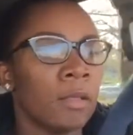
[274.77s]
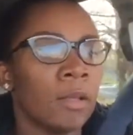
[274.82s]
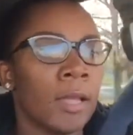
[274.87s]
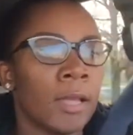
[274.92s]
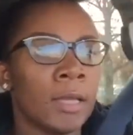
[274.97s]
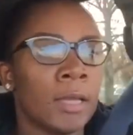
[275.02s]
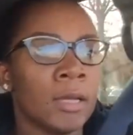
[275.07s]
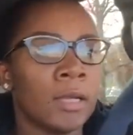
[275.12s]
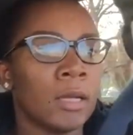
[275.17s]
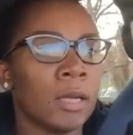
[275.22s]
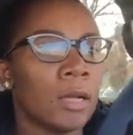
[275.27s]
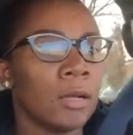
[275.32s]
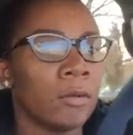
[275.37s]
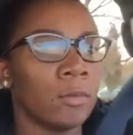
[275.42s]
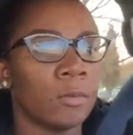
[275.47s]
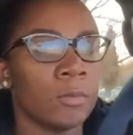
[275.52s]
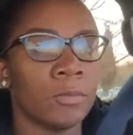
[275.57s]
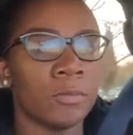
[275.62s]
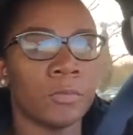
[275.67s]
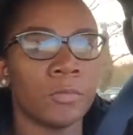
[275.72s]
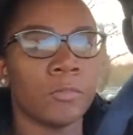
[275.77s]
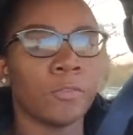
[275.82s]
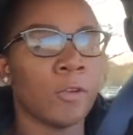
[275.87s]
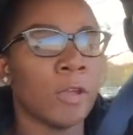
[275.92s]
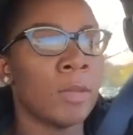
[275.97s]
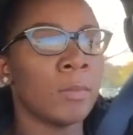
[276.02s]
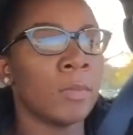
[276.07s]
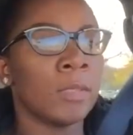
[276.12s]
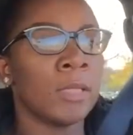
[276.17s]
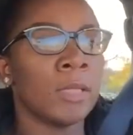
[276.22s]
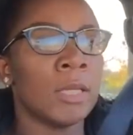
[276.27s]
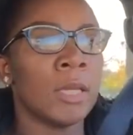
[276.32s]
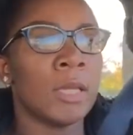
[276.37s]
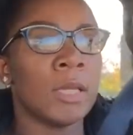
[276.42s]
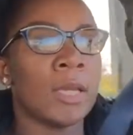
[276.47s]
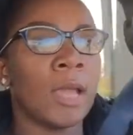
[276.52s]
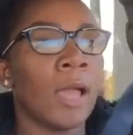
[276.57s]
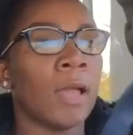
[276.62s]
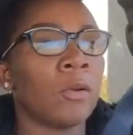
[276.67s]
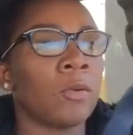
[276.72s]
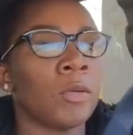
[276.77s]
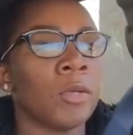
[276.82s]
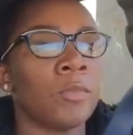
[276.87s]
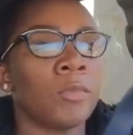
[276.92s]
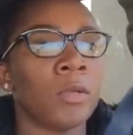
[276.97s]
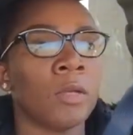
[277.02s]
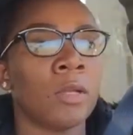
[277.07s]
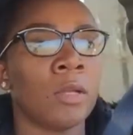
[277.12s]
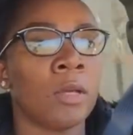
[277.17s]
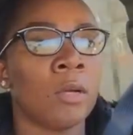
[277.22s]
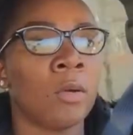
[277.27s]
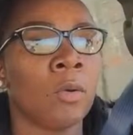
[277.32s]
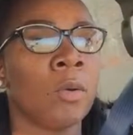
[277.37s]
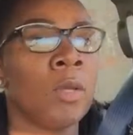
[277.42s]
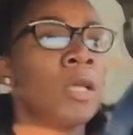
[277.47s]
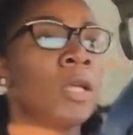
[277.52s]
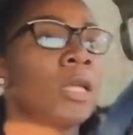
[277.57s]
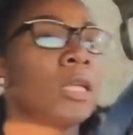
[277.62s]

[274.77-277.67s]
Like, family, y'all don't even know.